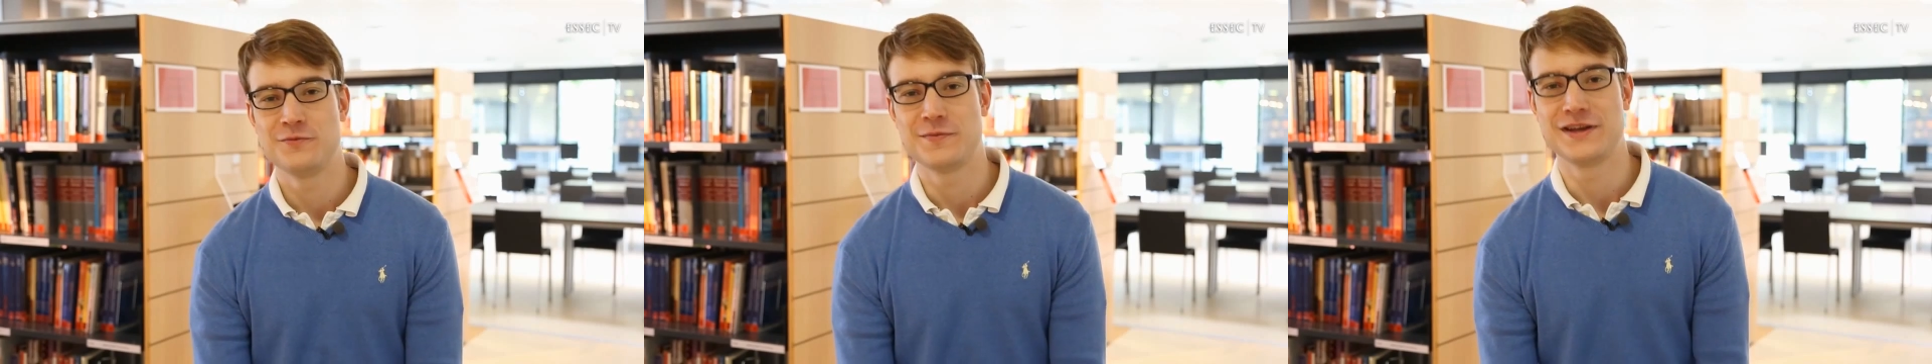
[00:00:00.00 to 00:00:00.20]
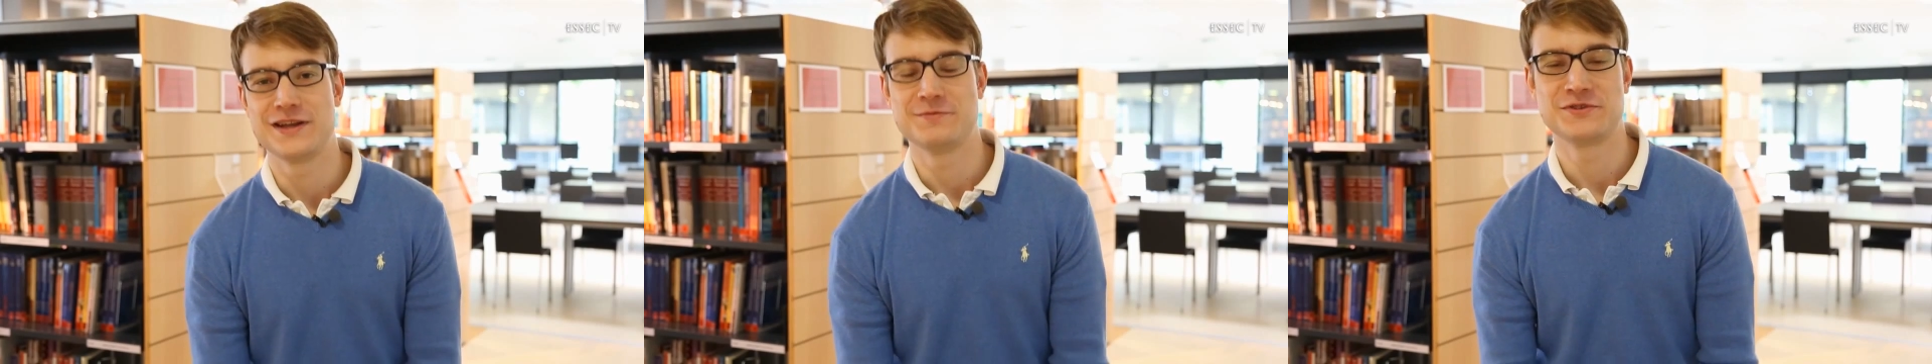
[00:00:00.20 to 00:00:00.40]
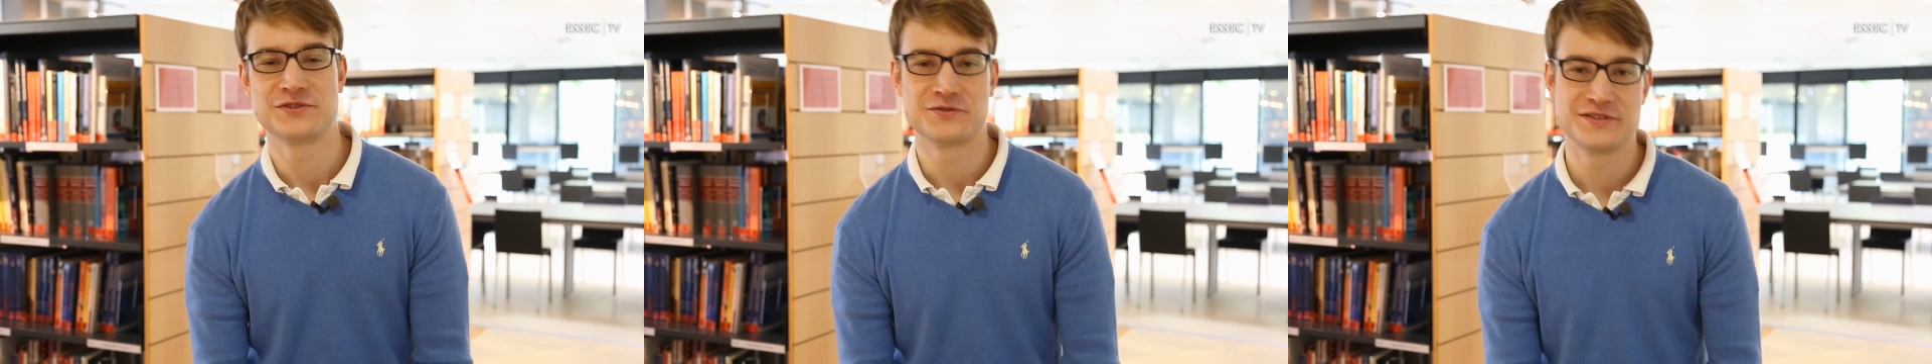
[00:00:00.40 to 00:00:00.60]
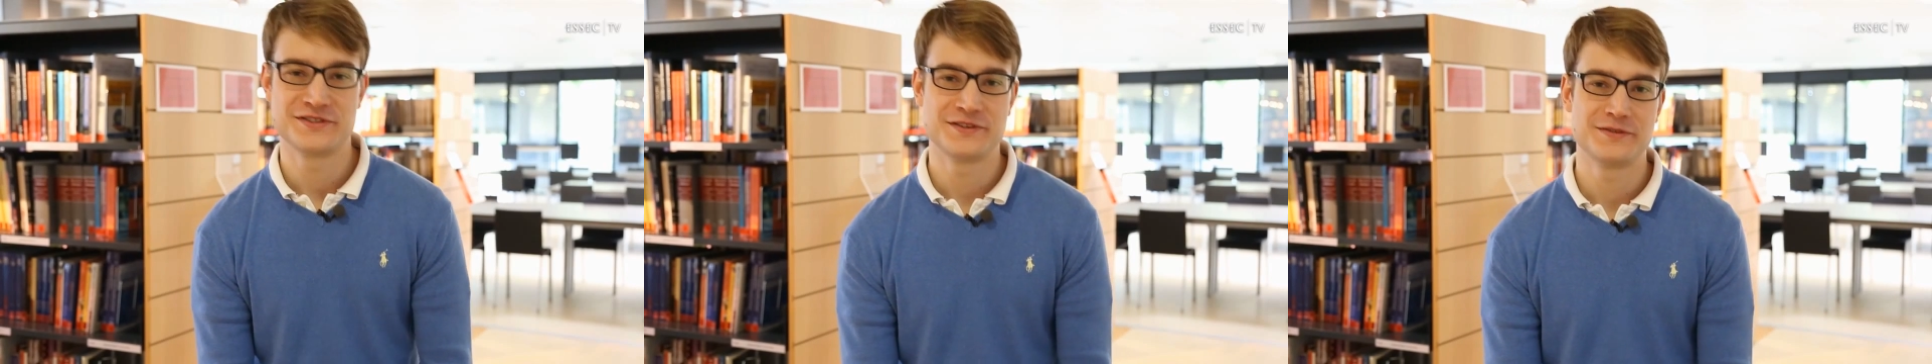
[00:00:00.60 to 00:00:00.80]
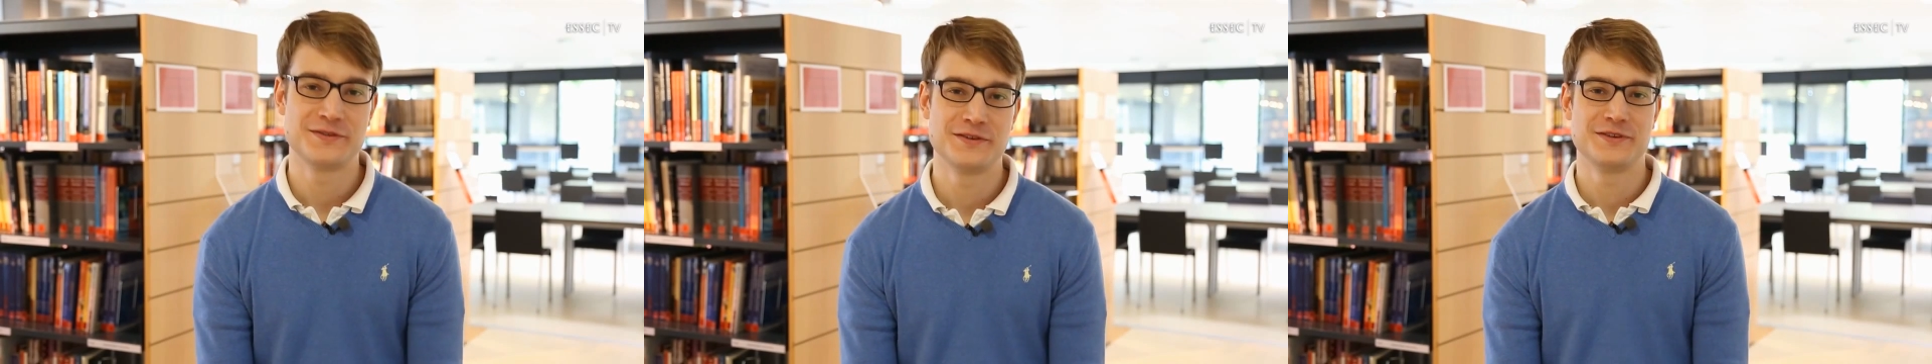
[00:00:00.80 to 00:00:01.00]
my name is
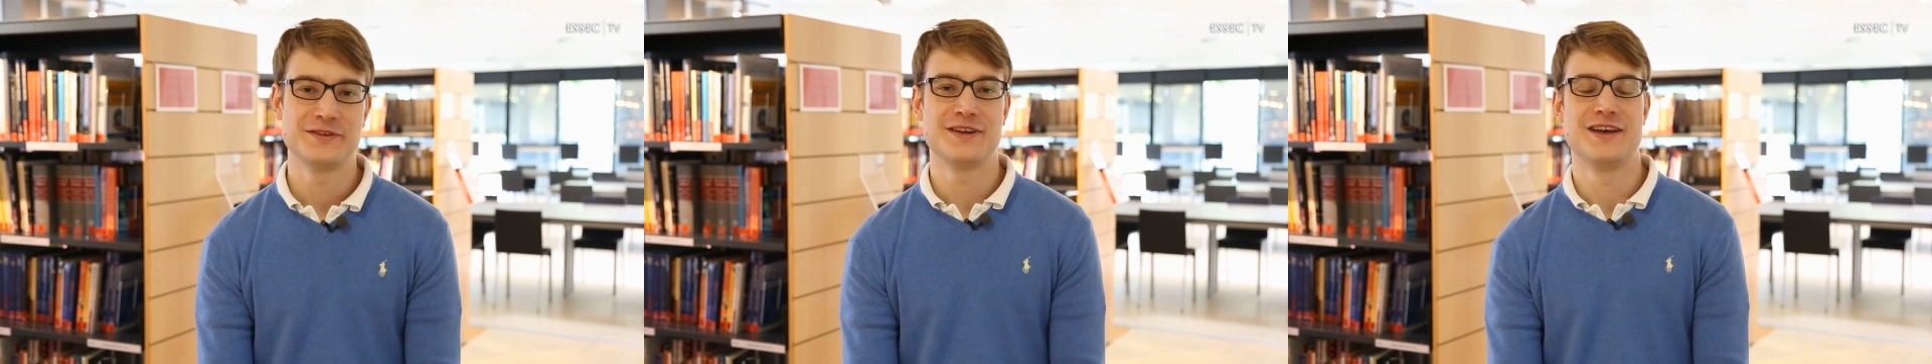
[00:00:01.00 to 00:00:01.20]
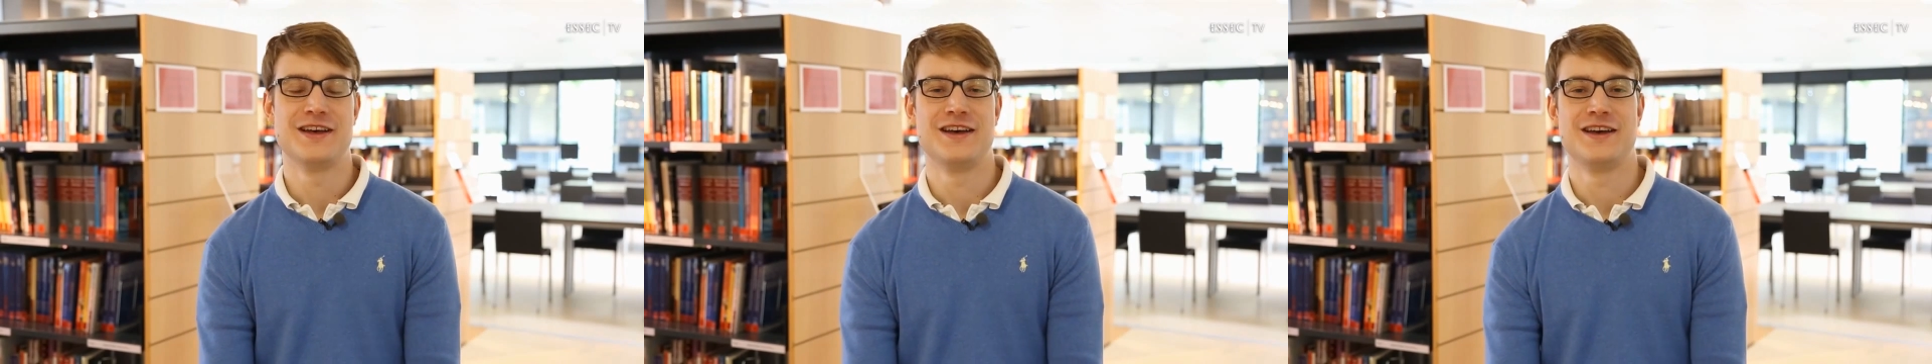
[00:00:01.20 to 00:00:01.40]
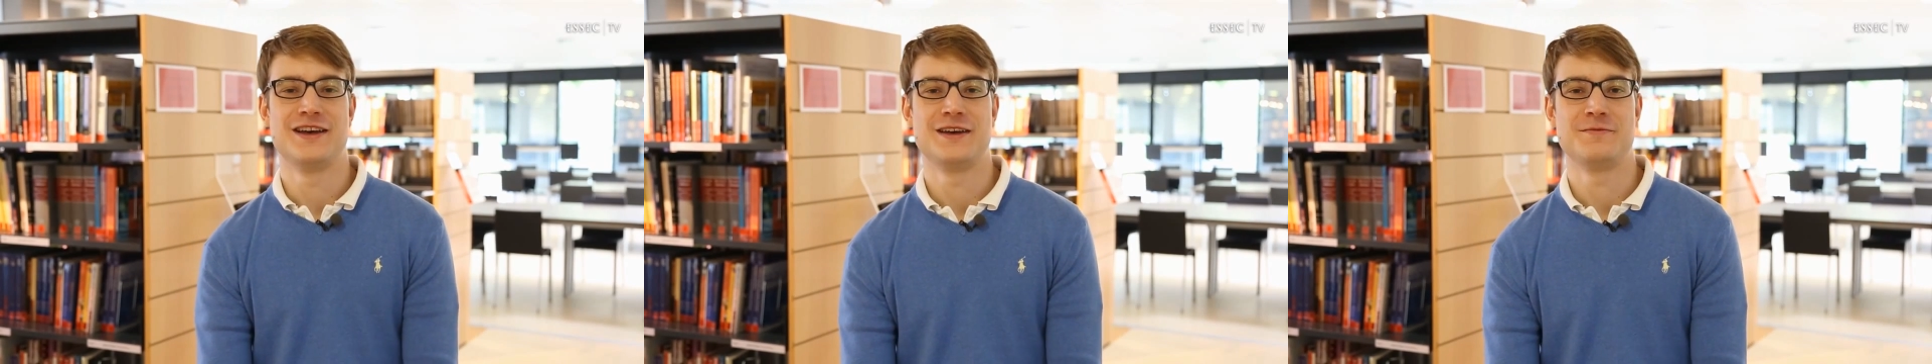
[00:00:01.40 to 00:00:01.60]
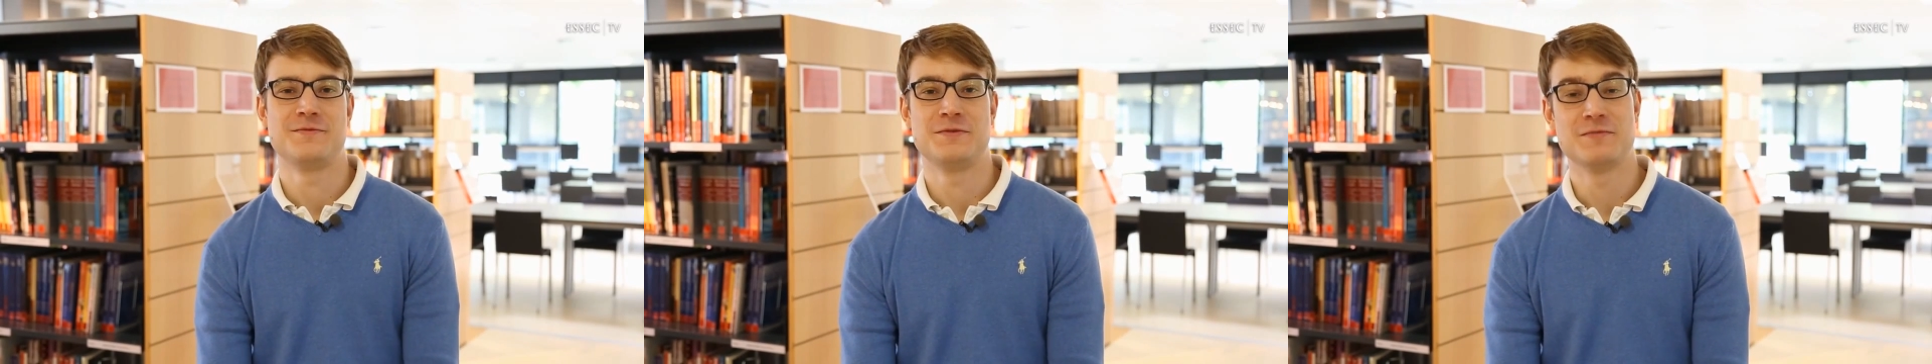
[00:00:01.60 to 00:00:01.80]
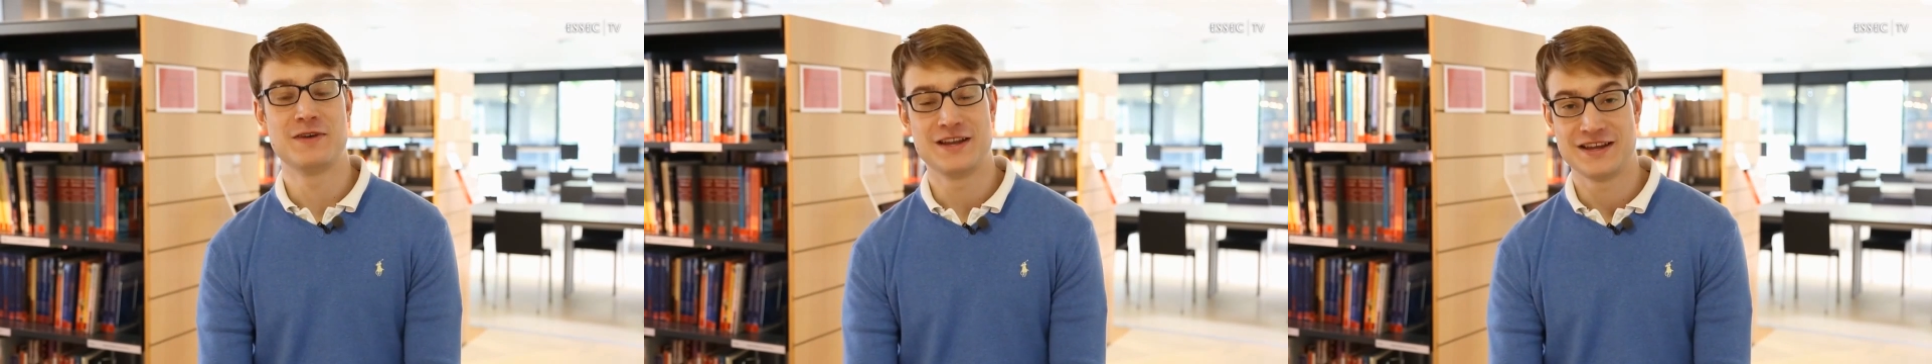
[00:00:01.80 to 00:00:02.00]
Christopher. I'm
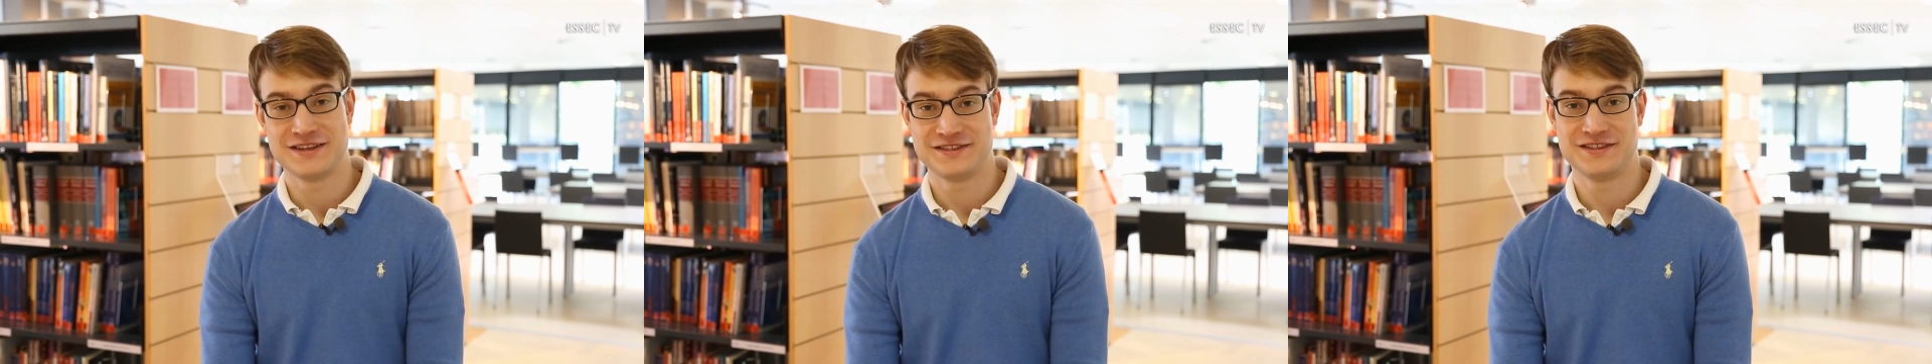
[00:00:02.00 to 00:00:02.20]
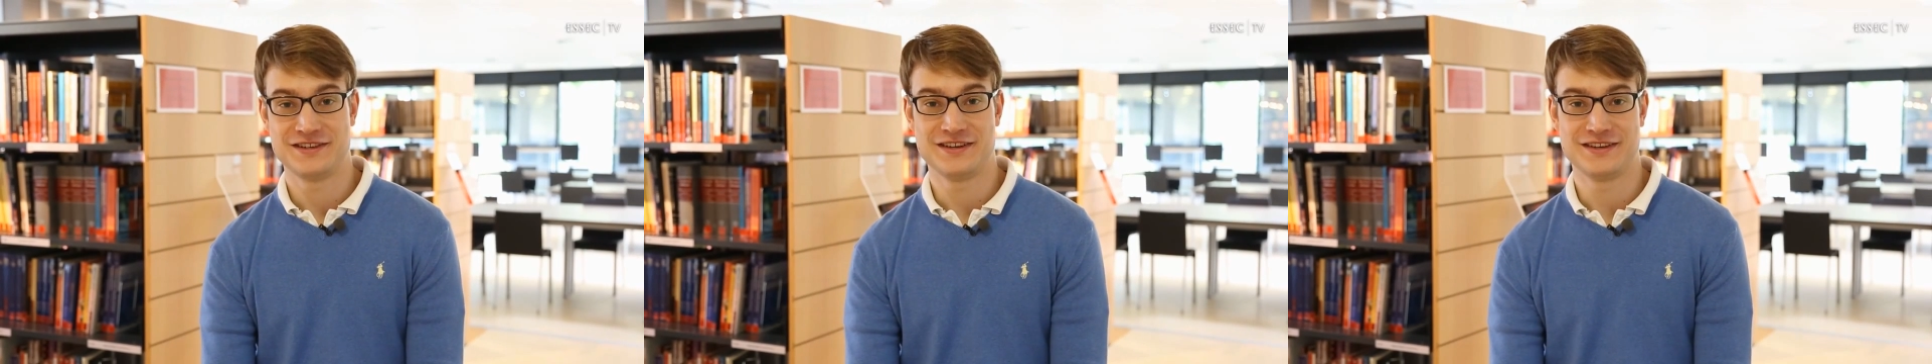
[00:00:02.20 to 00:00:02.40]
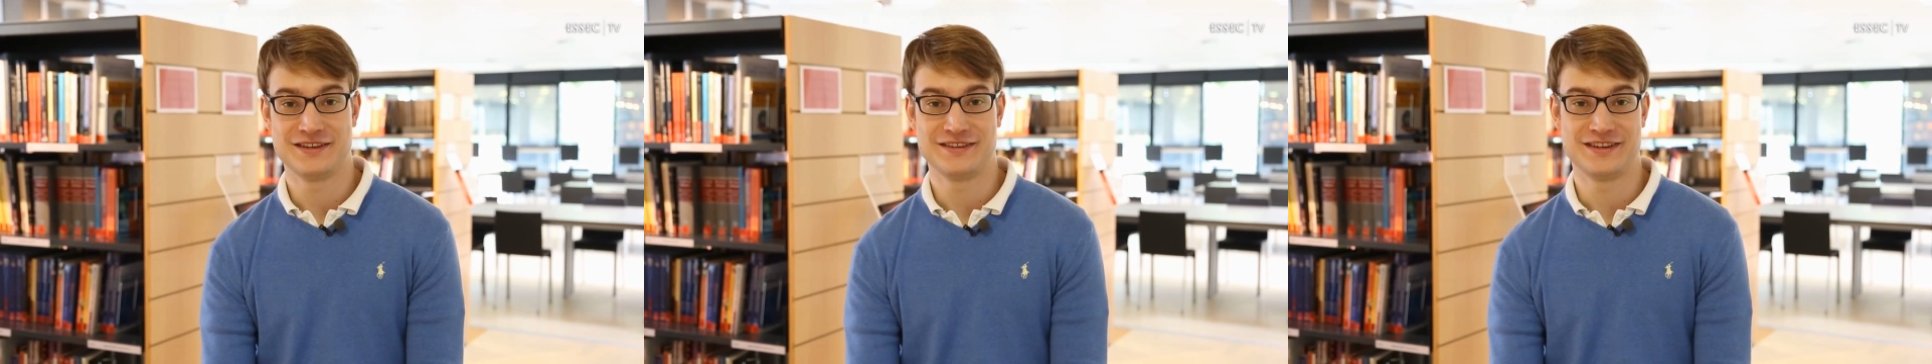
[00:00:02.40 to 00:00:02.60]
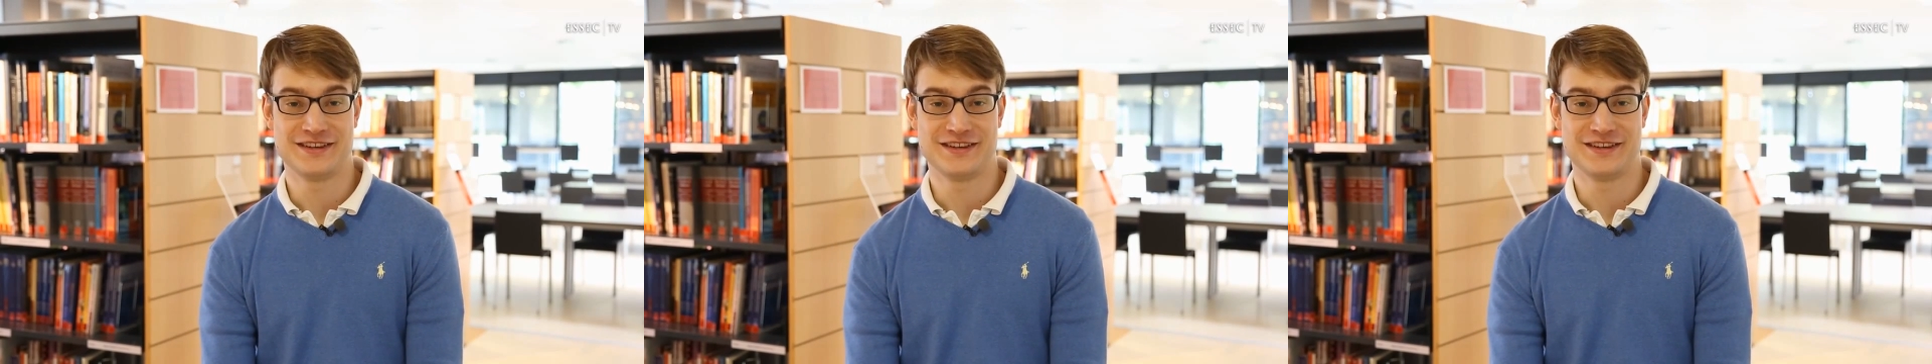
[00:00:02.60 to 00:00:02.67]
in my last year at